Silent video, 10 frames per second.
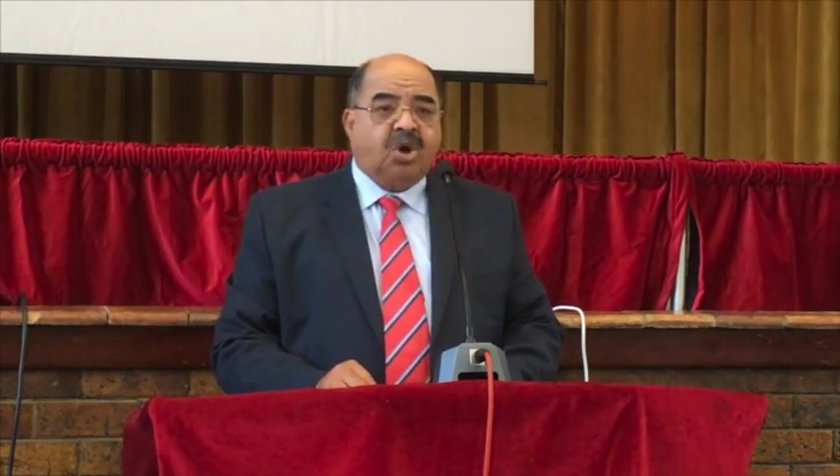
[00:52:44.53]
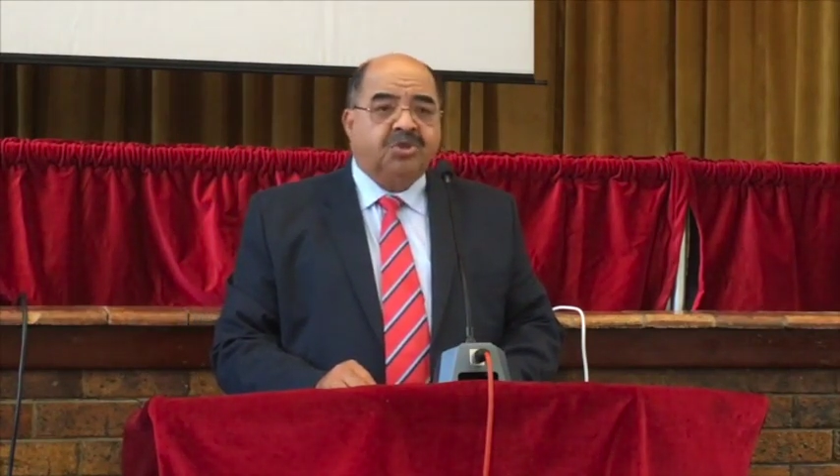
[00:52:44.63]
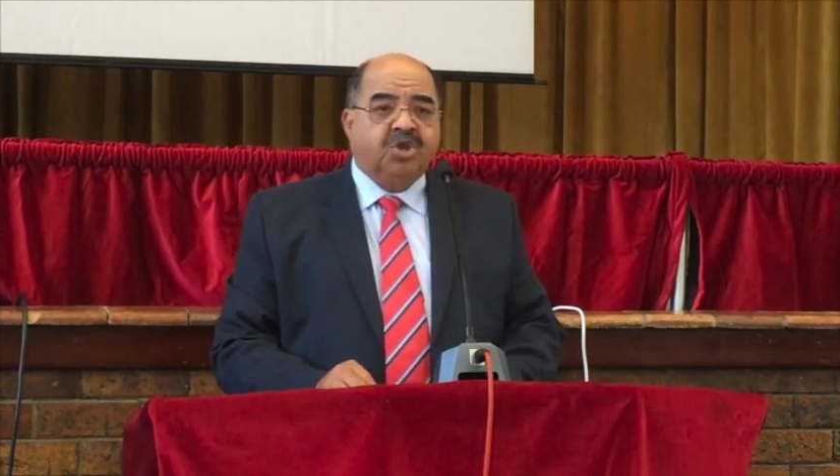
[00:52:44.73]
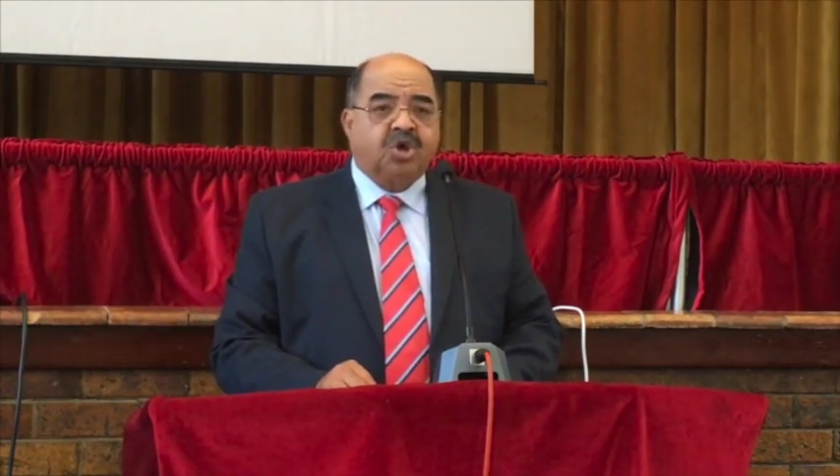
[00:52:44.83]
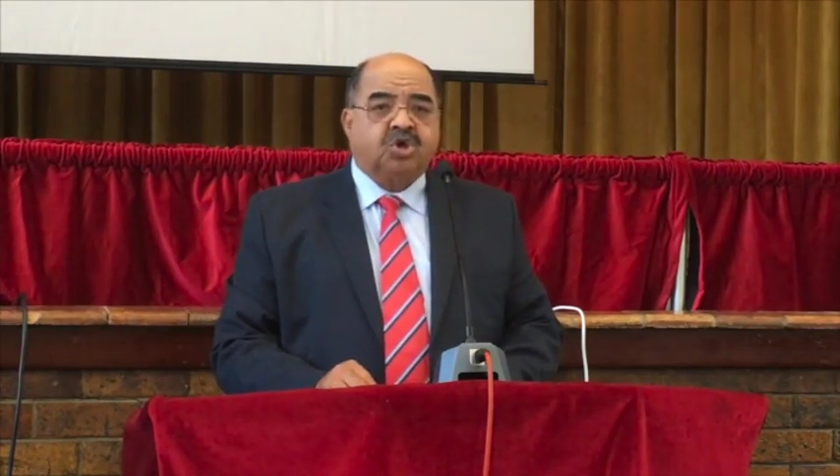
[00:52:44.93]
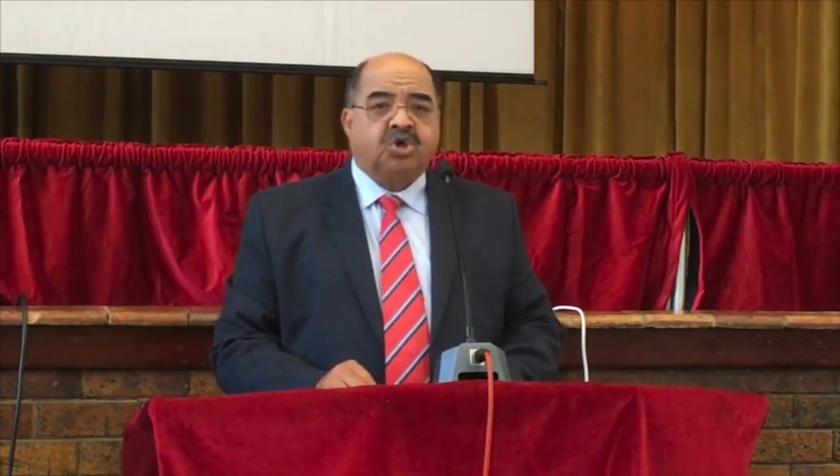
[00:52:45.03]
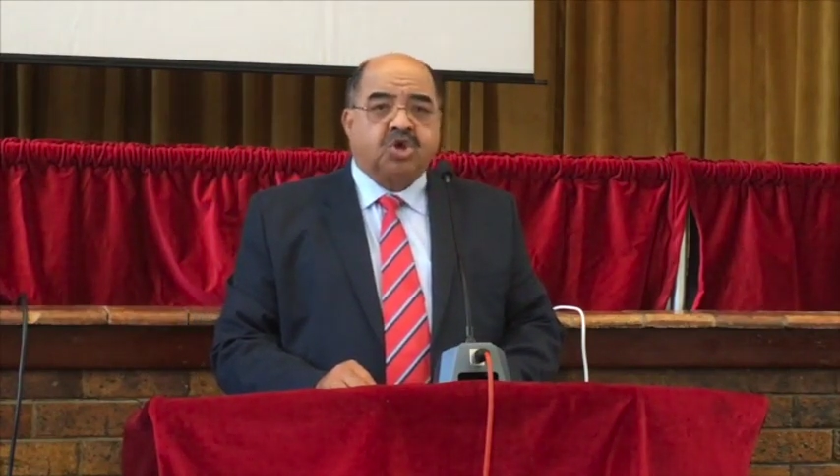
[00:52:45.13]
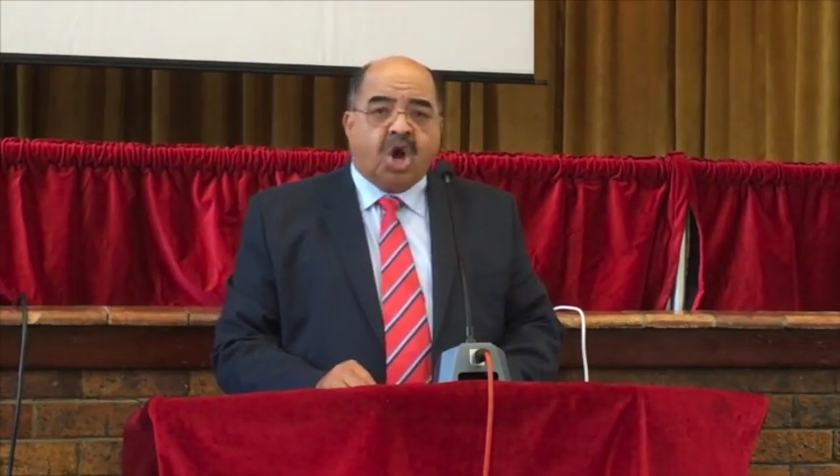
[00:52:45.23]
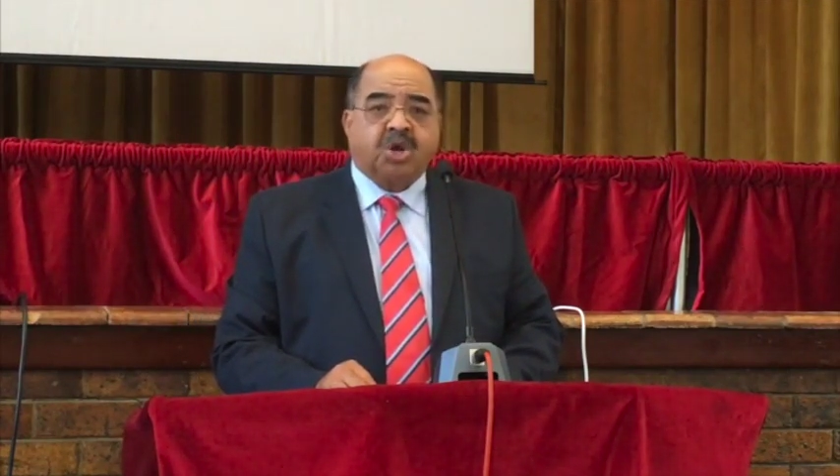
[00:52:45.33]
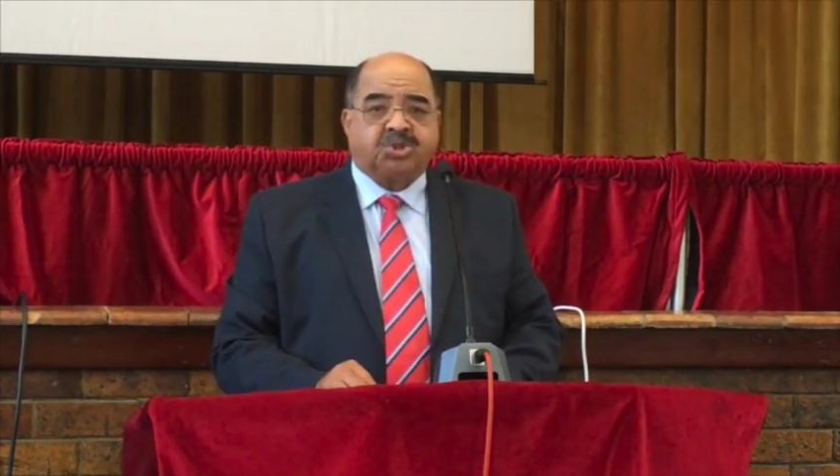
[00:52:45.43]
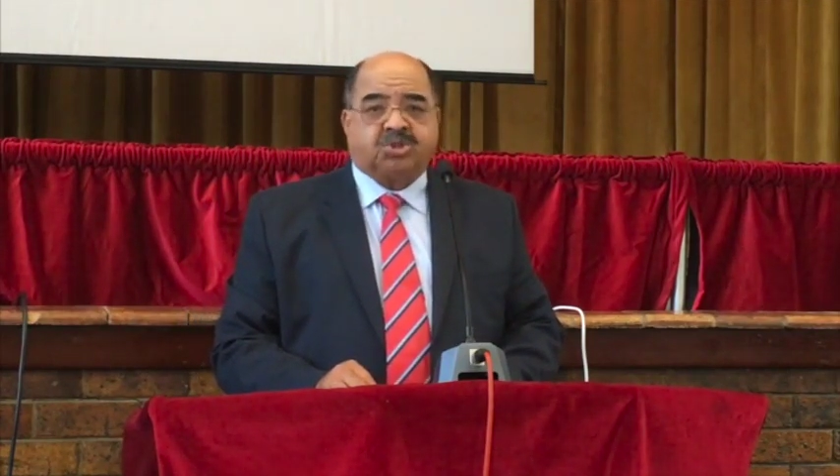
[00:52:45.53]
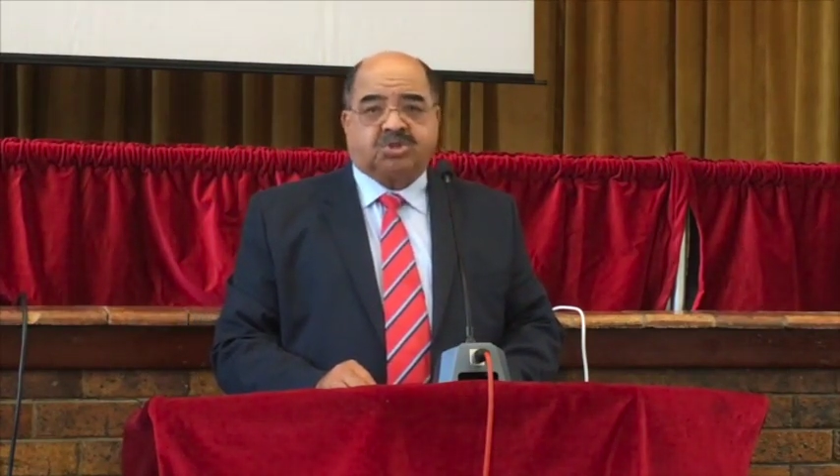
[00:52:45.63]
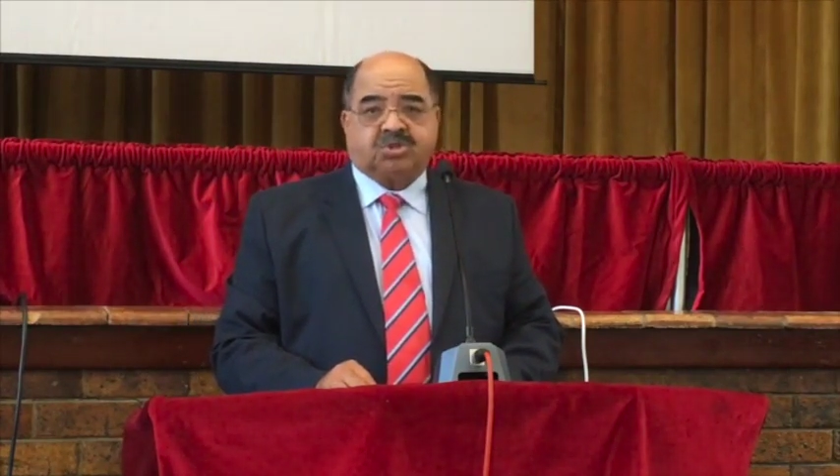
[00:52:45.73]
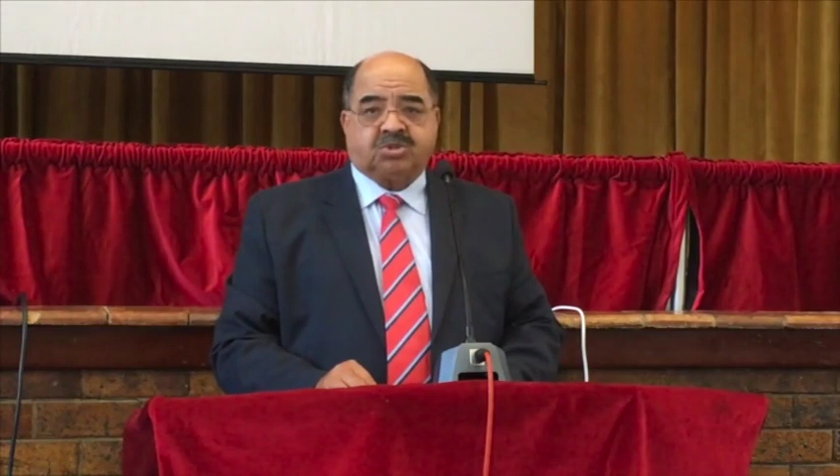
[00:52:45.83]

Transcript: on the cross,